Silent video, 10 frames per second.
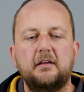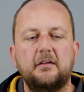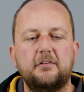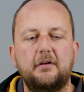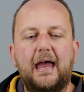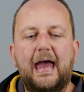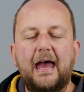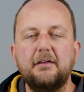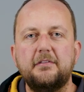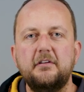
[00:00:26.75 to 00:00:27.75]
So
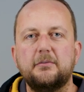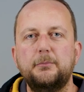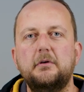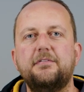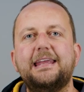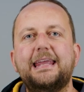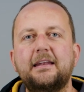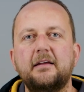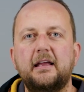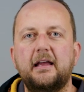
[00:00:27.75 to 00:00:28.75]
as this moves
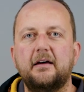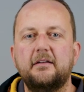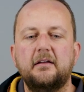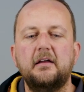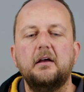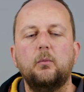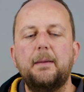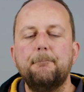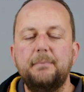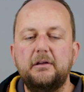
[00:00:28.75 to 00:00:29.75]
in and out,
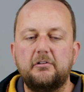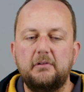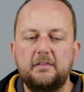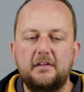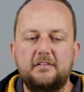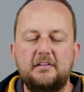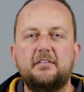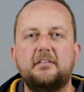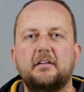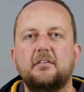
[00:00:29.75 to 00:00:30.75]
we're measuring the
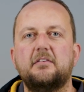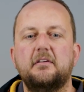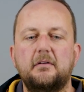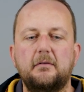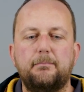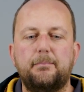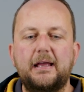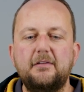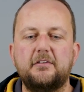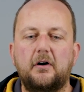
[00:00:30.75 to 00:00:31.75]
distance
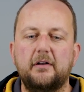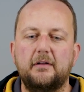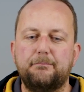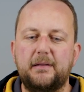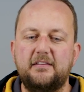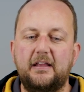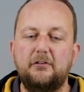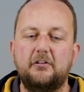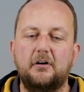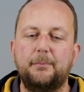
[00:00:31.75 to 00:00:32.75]
based on a
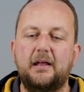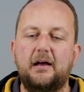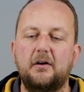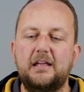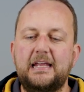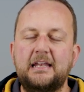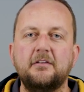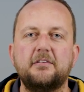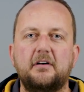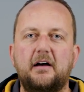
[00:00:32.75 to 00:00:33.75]
potentiometer
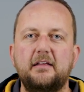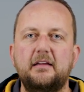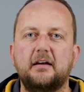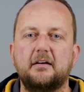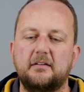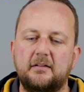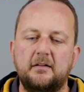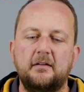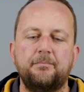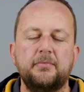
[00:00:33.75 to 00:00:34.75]
inside here.
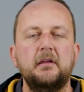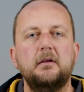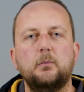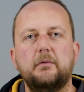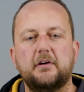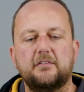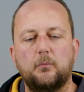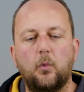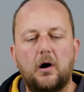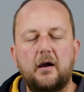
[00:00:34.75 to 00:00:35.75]
We've got
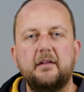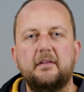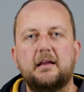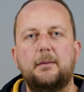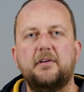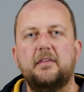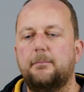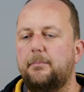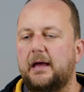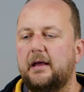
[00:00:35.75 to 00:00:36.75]
some wiring that comes out the
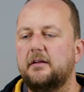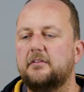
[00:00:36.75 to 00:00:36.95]
back.